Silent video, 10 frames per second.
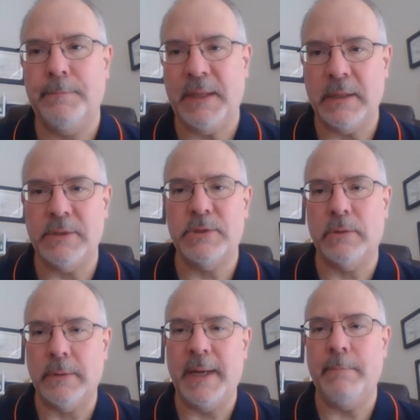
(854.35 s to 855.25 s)
because
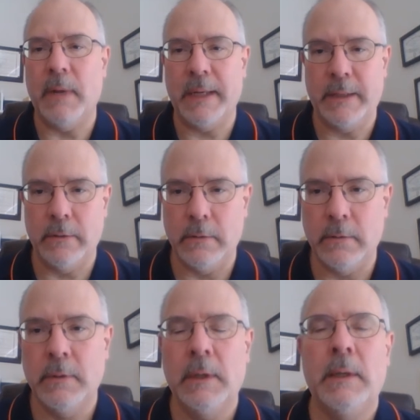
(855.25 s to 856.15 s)
you're a
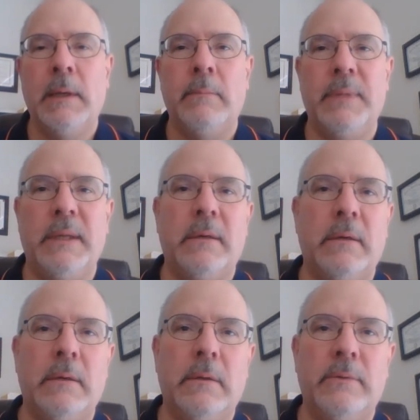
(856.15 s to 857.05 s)
minor,
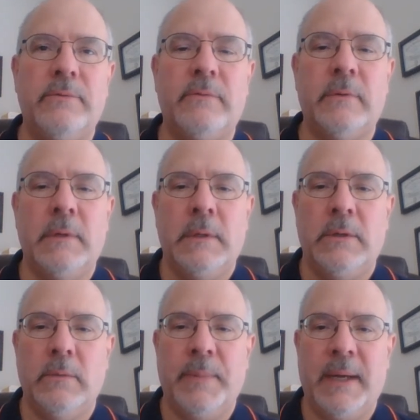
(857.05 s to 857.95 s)
because
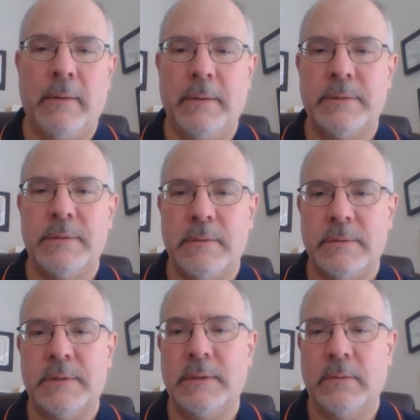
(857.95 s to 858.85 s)
your parents are
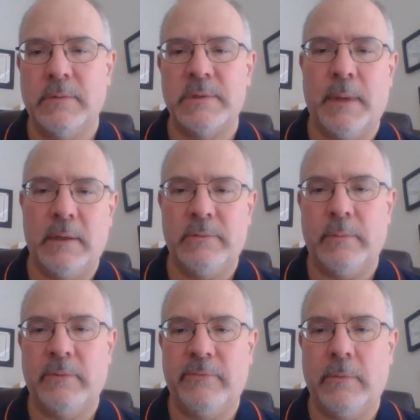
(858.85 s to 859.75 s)
still
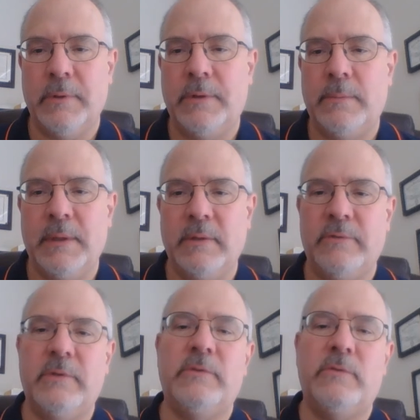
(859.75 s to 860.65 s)
responsible for you,
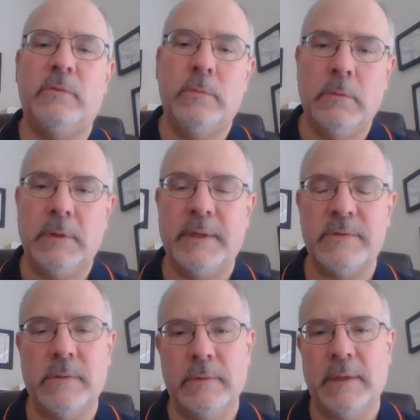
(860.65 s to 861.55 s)
because the school
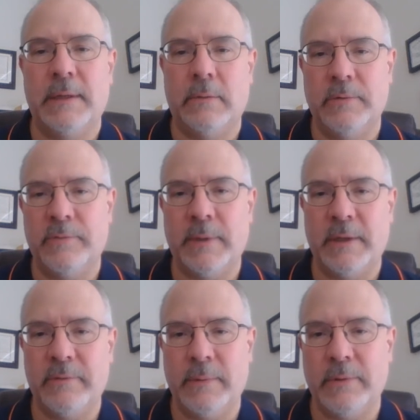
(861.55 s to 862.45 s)
has certain legal
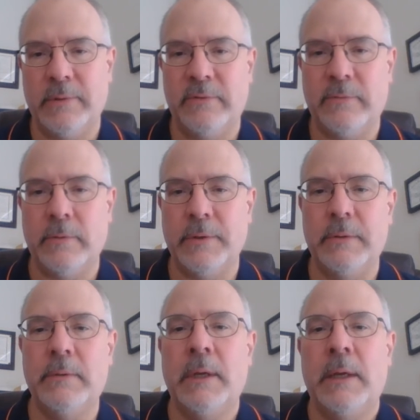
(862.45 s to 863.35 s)
responsibilities for
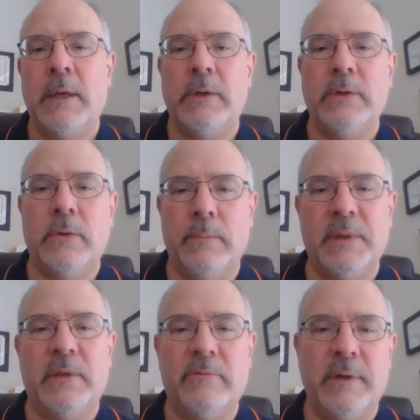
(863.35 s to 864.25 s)
you, your
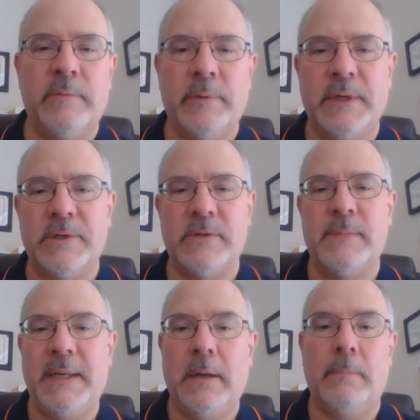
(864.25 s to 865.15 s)
Bill of Rights
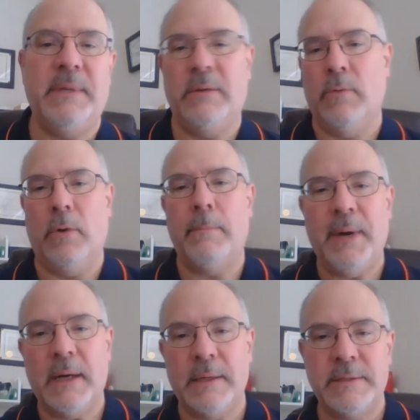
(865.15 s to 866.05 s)
protections may not be
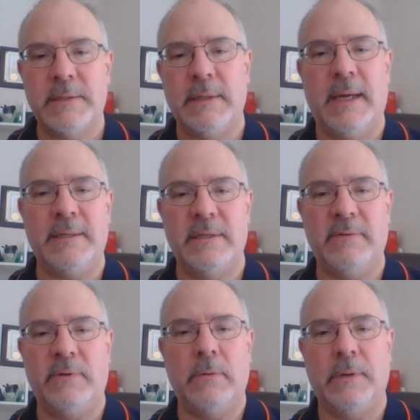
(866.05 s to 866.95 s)
robust as
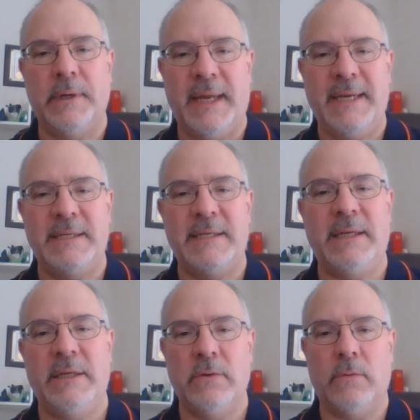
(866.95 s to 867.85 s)
if you were an
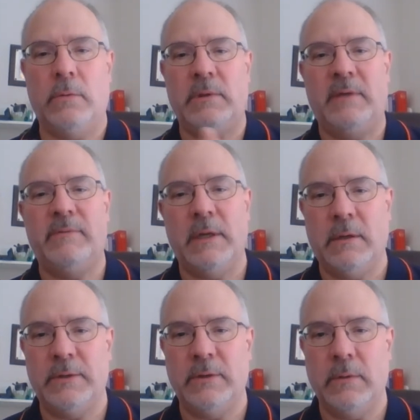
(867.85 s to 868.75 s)
18-year-old living
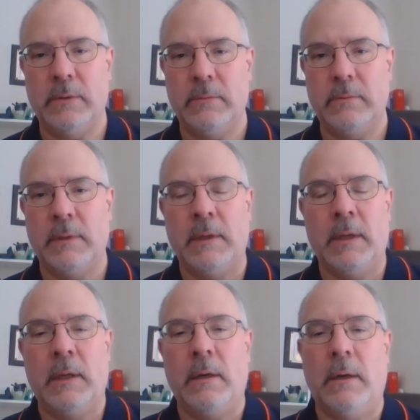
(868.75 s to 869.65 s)
on your
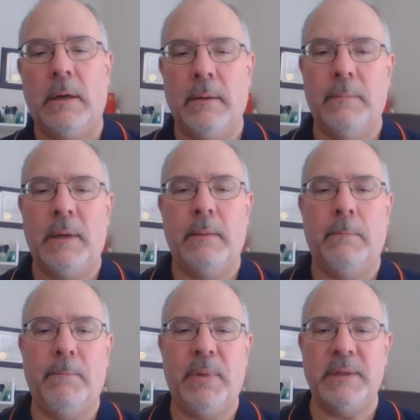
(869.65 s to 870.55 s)
own.
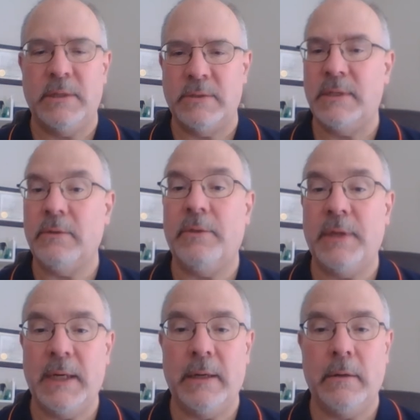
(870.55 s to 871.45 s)
But they're still
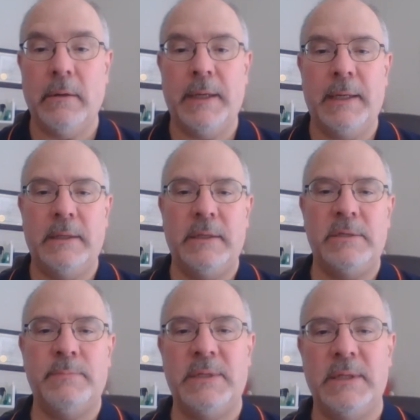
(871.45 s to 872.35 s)
there. And in
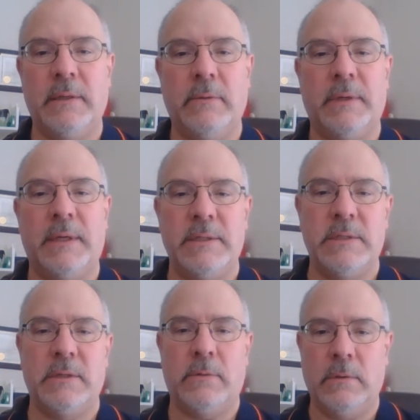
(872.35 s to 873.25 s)
this particular case,
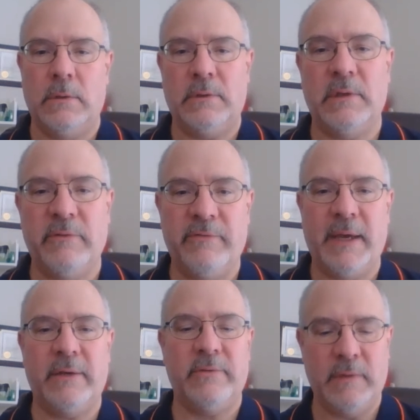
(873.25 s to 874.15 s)
the court looked at the
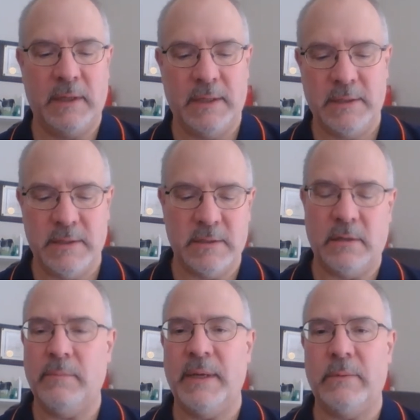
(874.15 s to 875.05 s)
facts of the case. This
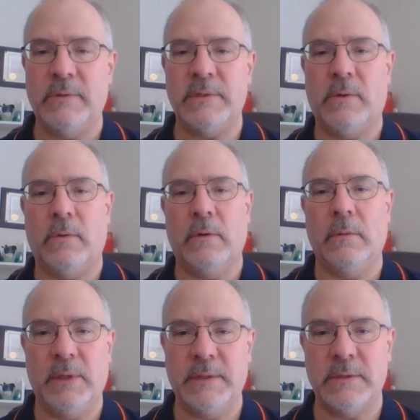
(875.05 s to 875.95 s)
armband wasn't
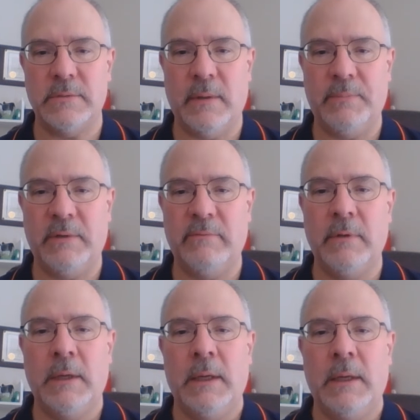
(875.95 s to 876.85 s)
horribly disruptive.
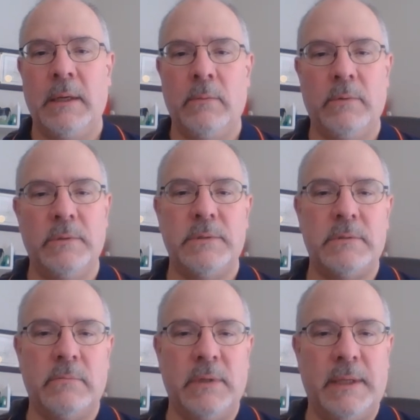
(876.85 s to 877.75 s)
It
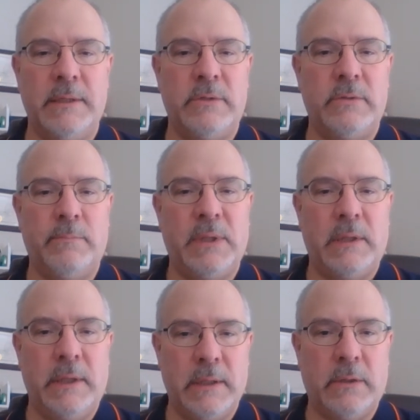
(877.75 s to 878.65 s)
was related to
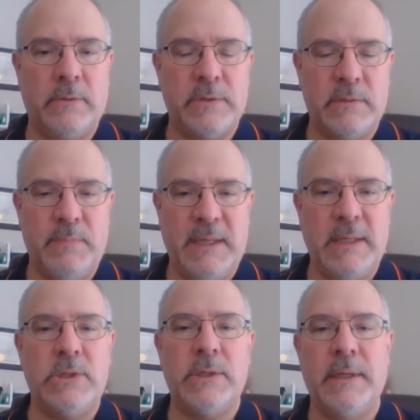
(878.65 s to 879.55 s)
political
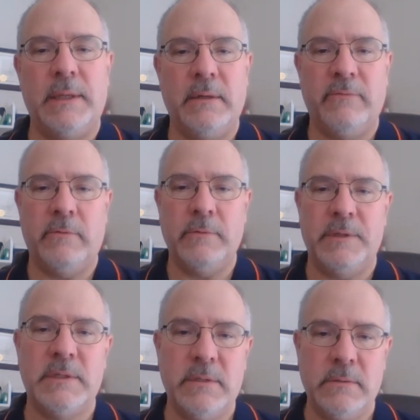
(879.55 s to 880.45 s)
speech, and therefore
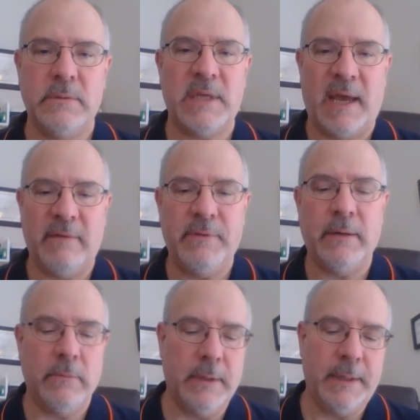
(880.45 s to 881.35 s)
these students have
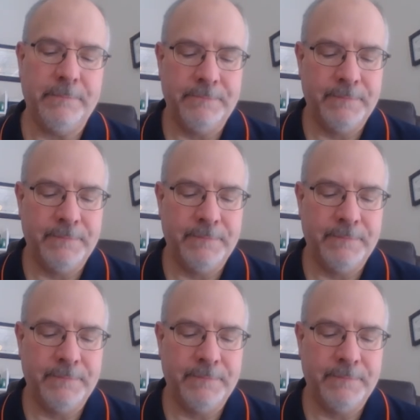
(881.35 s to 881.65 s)
that right.